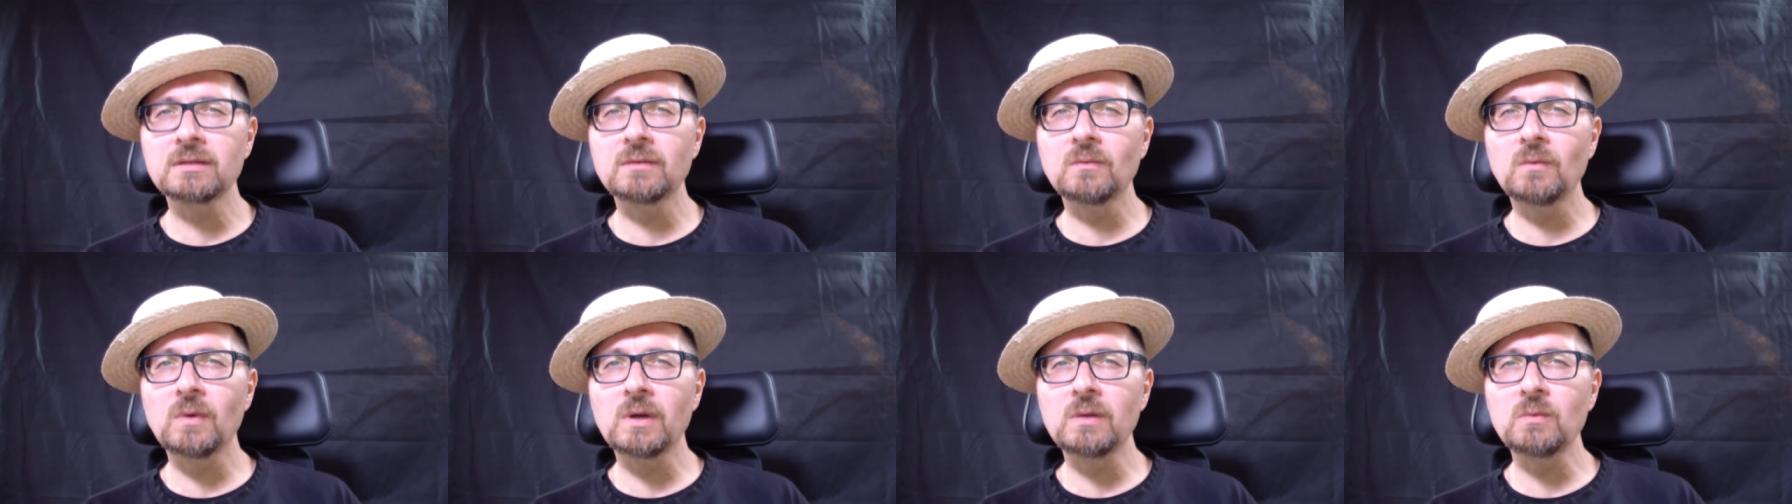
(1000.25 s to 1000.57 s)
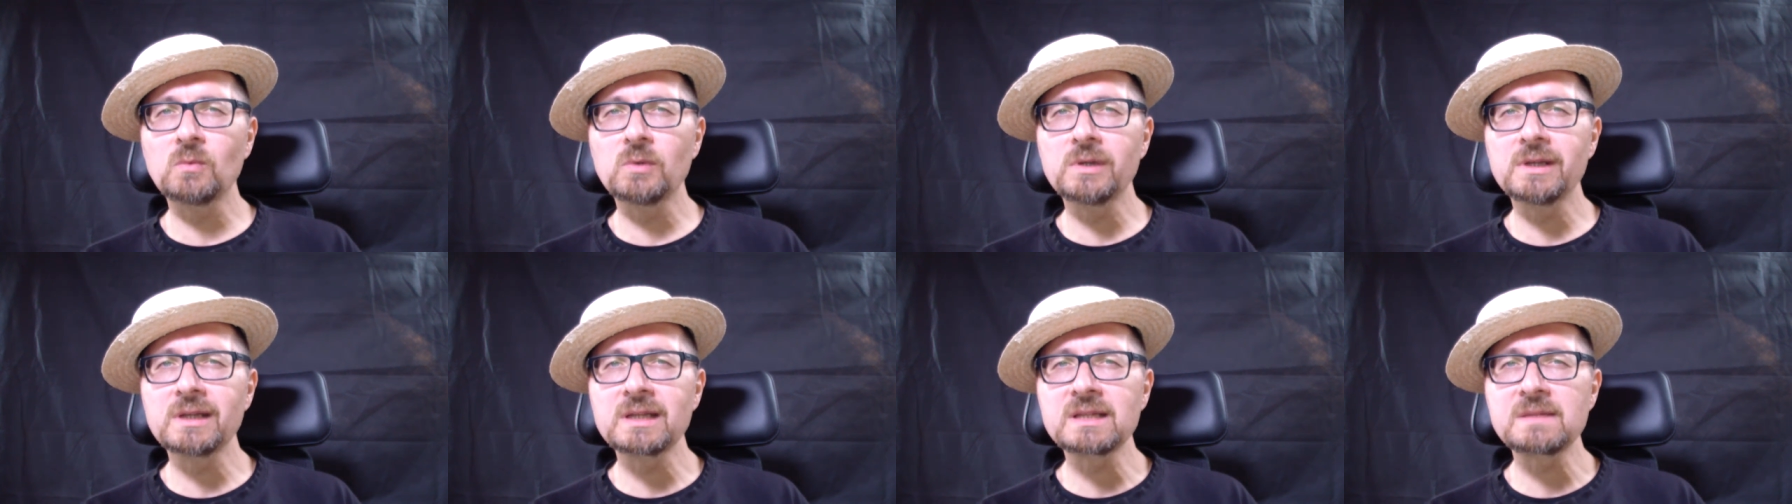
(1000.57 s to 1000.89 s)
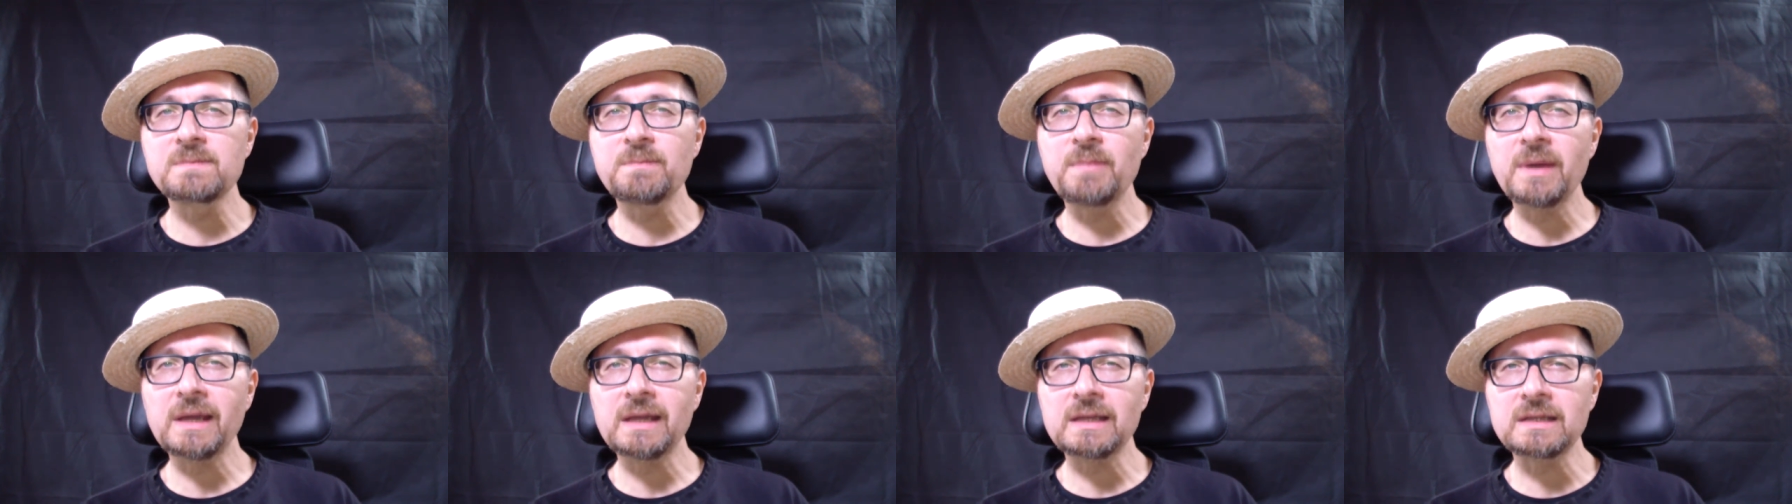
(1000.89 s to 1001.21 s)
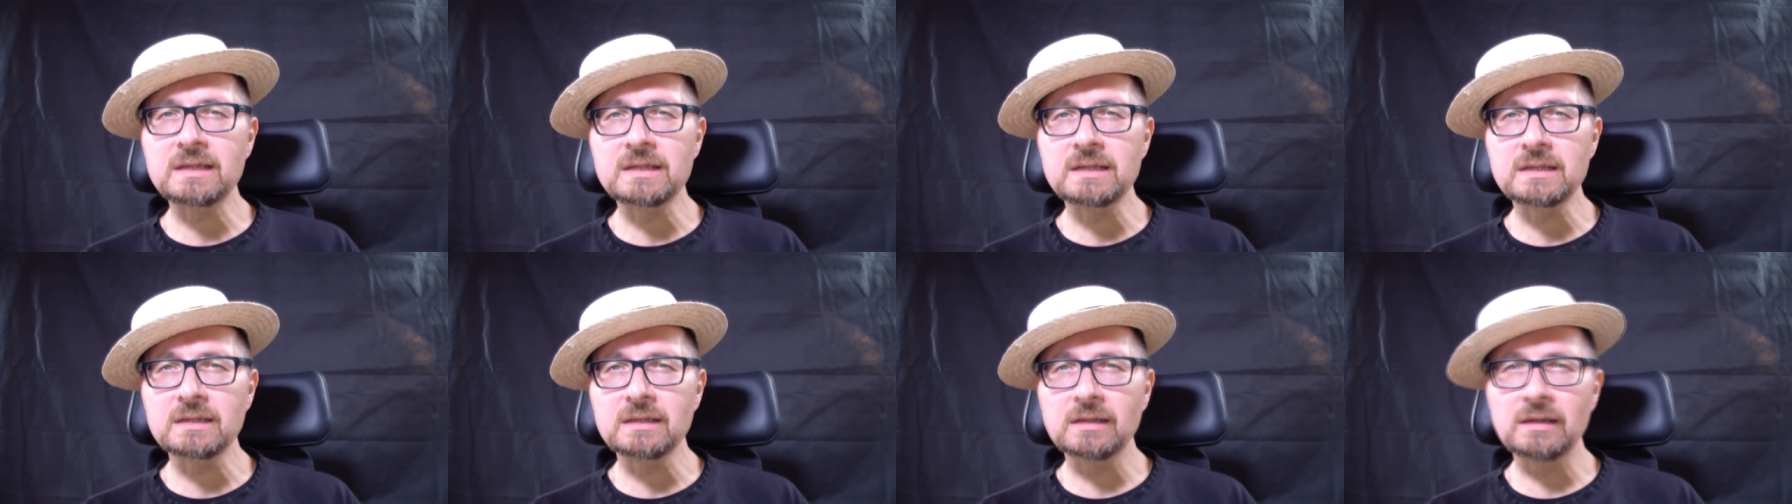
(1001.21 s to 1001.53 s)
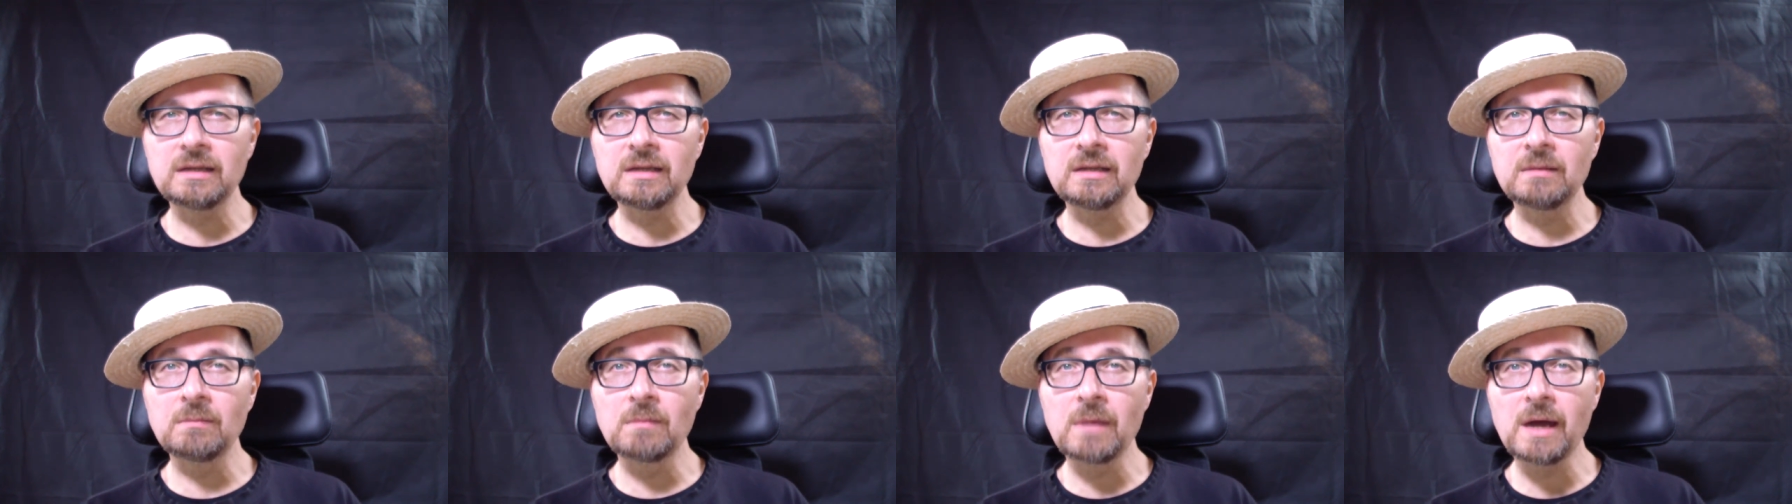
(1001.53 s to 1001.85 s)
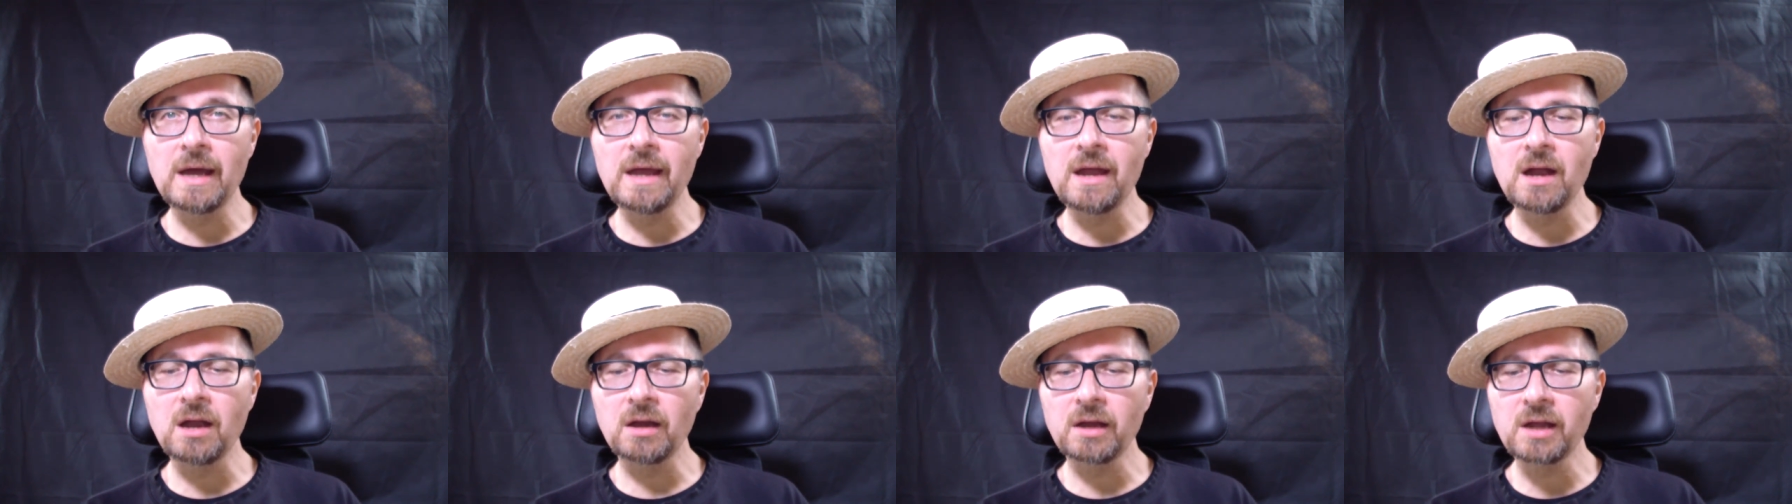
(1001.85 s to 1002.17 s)
one would expect in
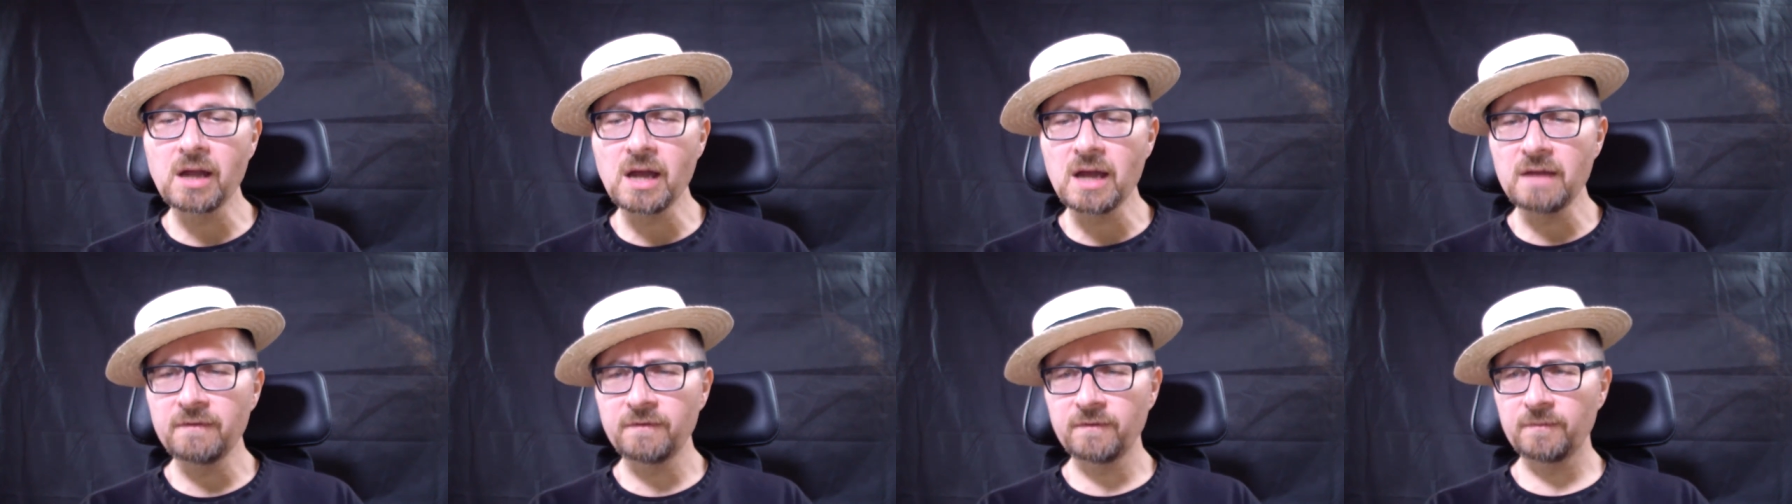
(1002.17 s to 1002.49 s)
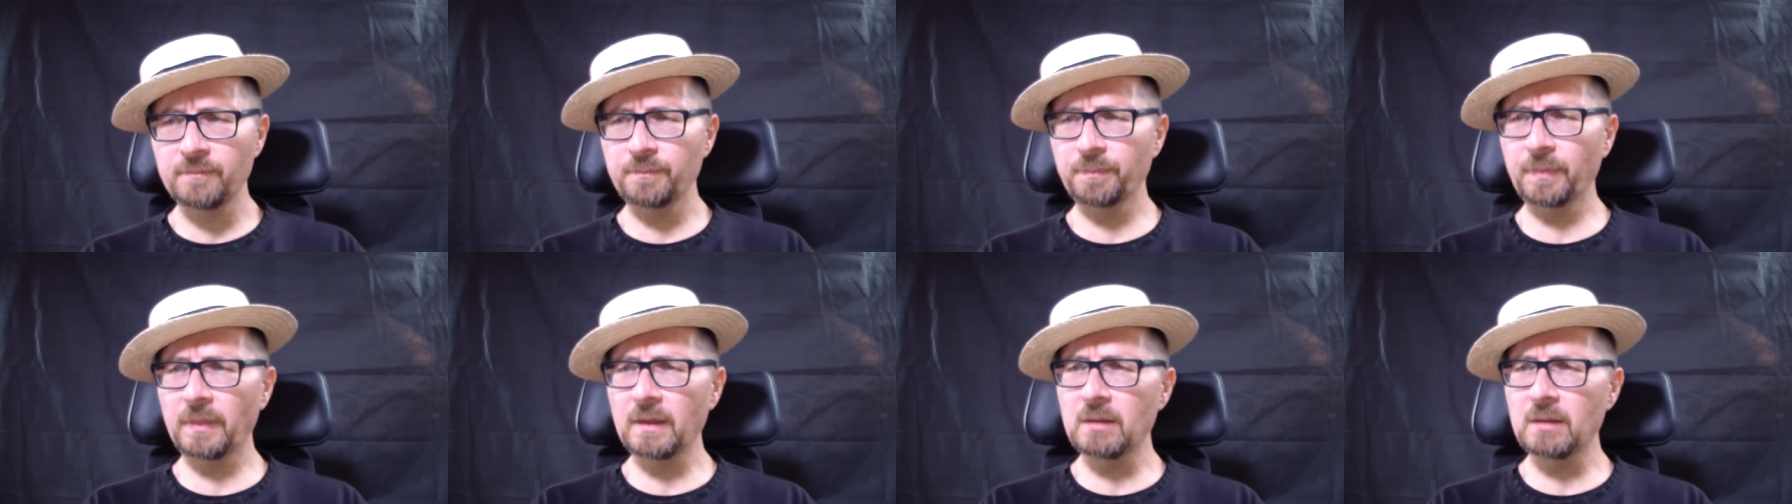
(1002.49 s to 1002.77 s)
my archive,